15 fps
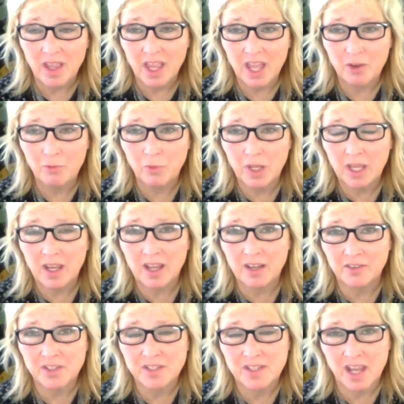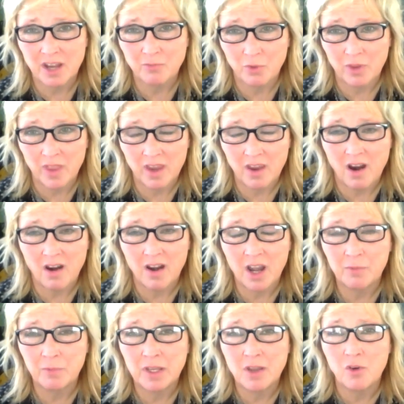And we understand where they are,
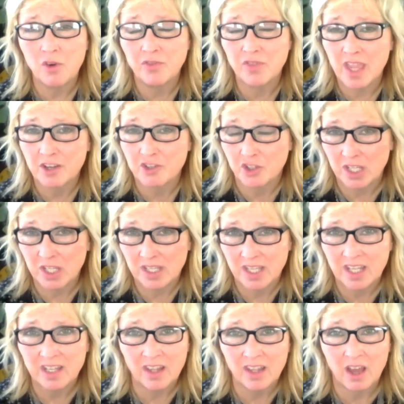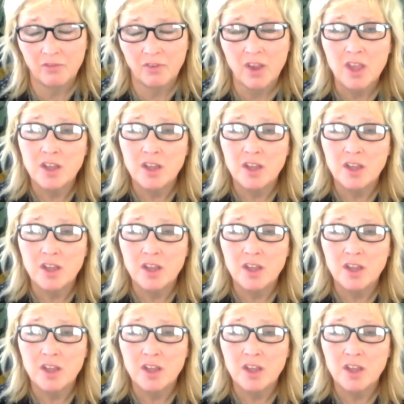and we know that they actually need love.